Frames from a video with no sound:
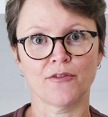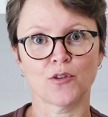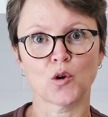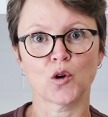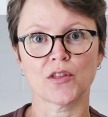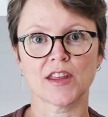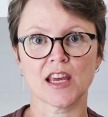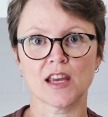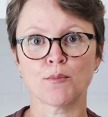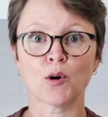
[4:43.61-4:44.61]
for
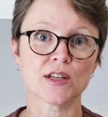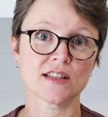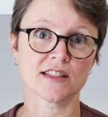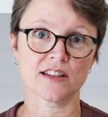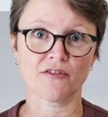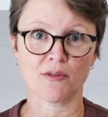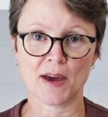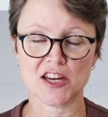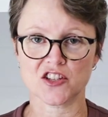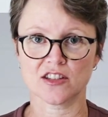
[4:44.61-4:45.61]
the Poisons
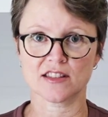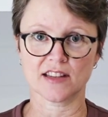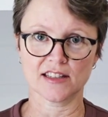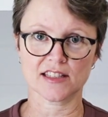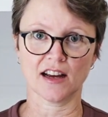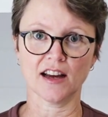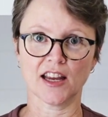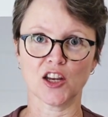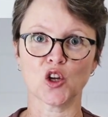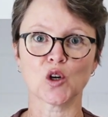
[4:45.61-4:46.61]
Information Centre
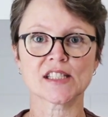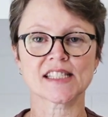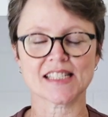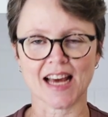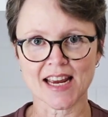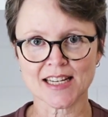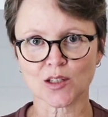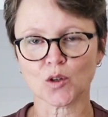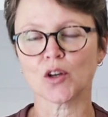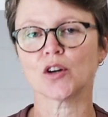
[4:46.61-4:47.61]
in your state
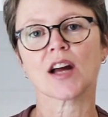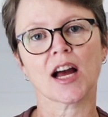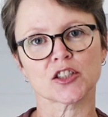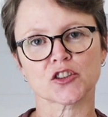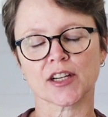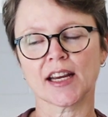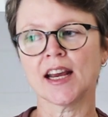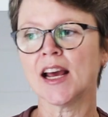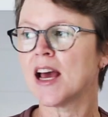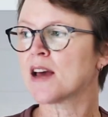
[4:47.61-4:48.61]
or your country.